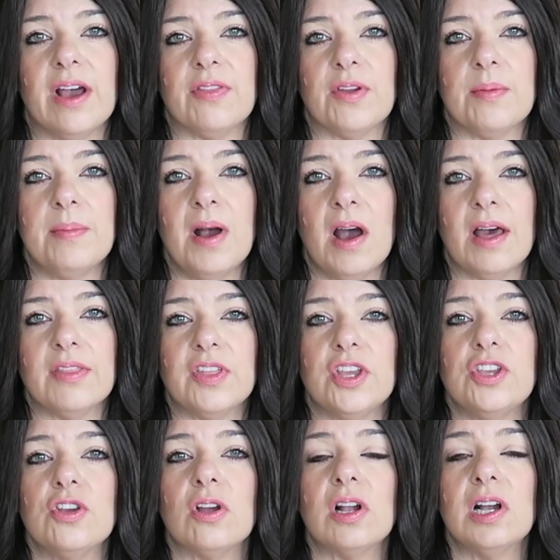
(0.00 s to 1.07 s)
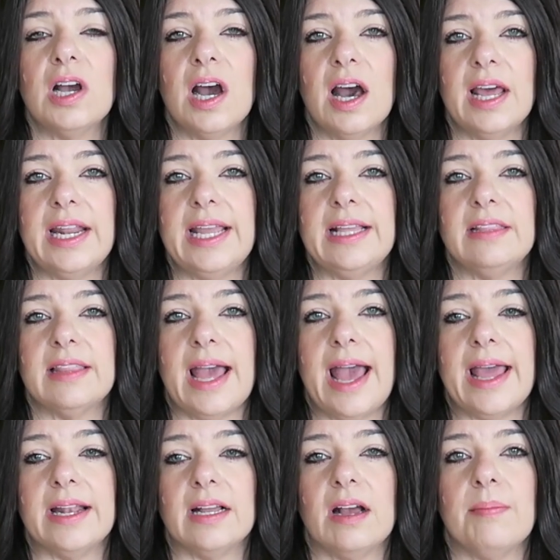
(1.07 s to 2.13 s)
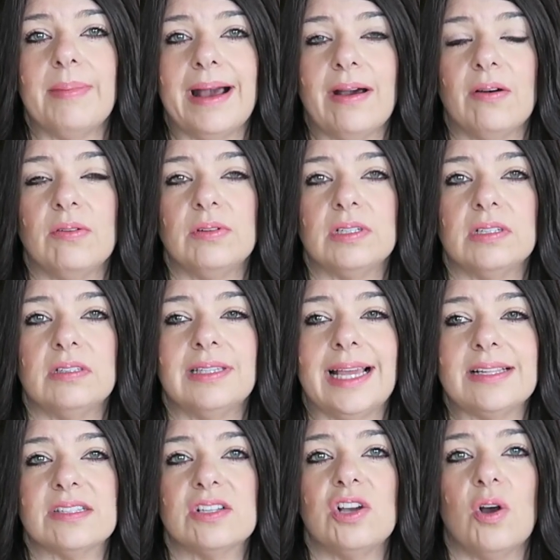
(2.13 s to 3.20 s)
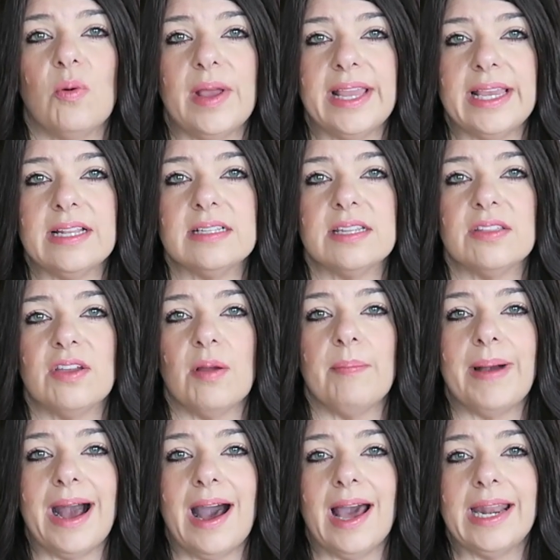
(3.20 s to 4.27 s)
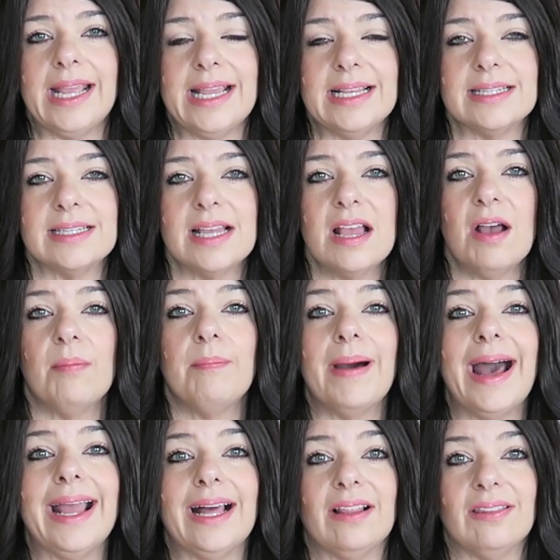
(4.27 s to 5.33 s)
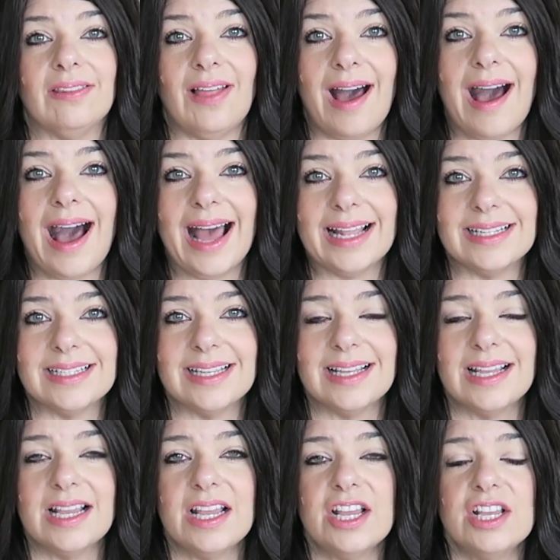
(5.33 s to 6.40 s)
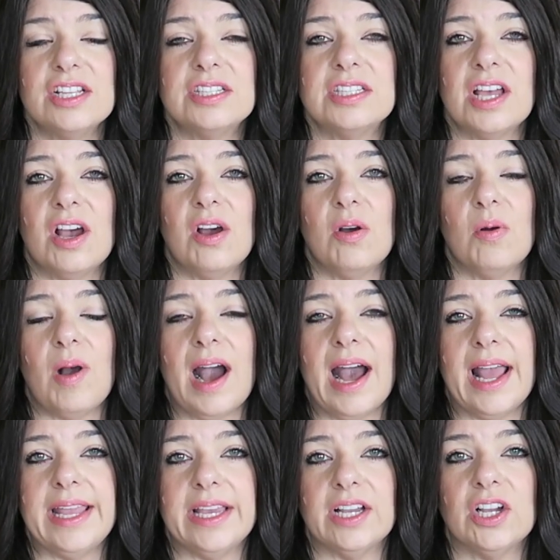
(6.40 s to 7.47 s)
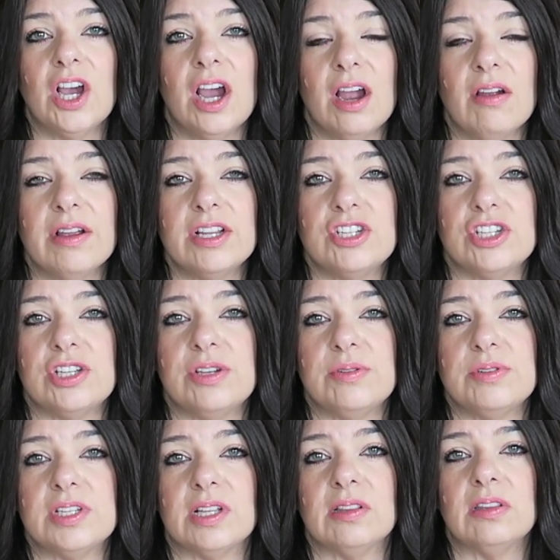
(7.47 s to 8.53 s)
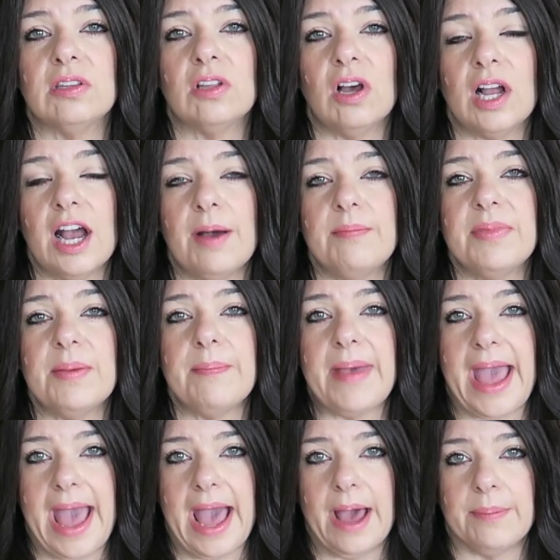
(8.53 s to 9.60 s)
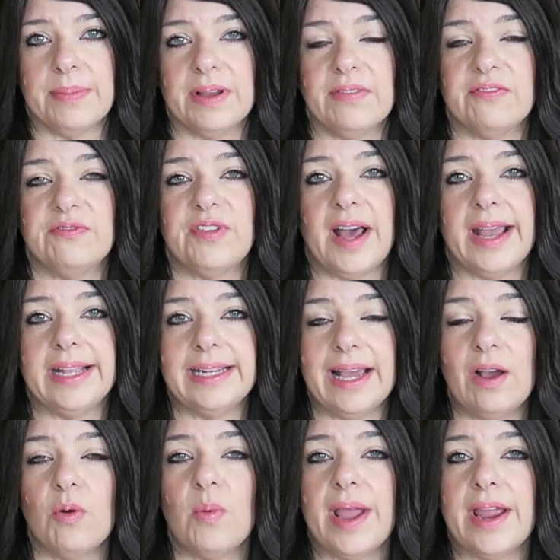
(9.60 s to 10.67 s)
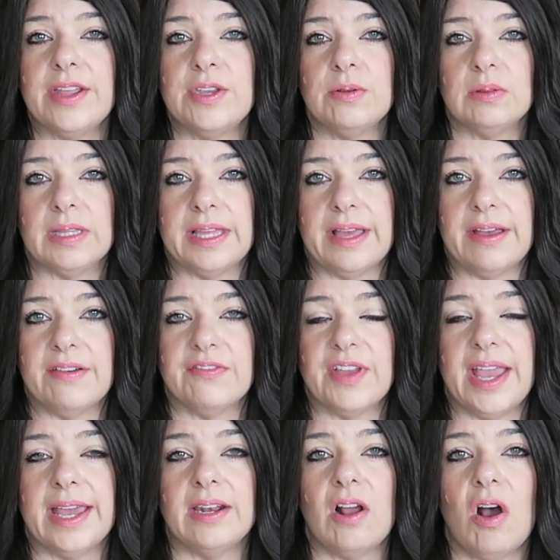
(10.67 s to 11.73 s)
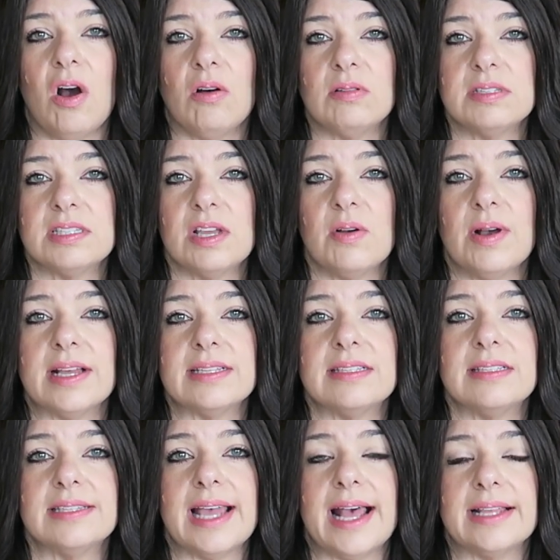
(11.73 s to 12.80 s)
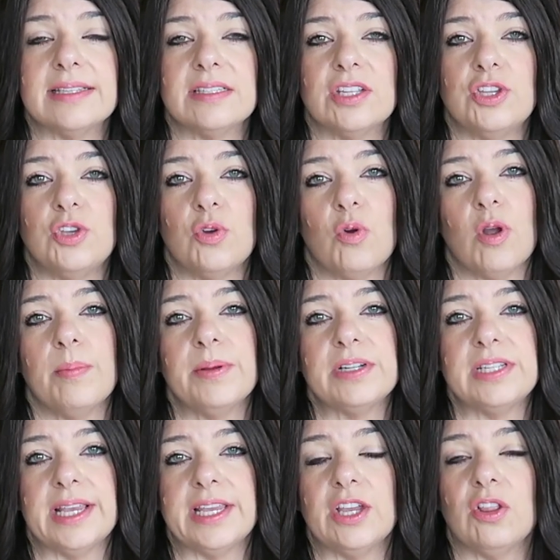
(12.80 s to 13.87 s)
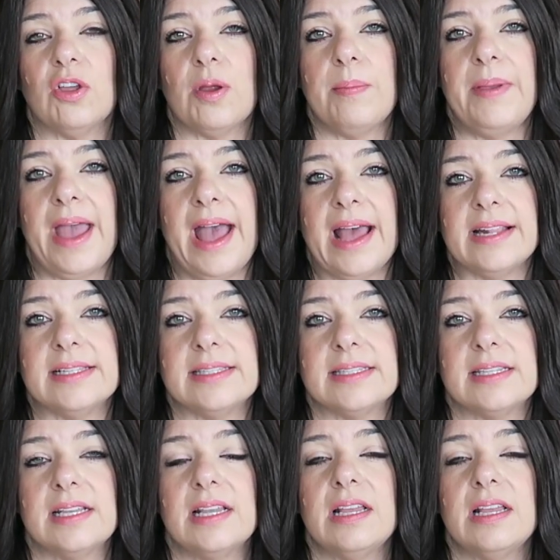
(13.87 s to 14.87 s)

other month, you're cutting that amount that's going into their bodies by a lot. So I encourage you to look up the map, find out where you live, and also assess your particular pet's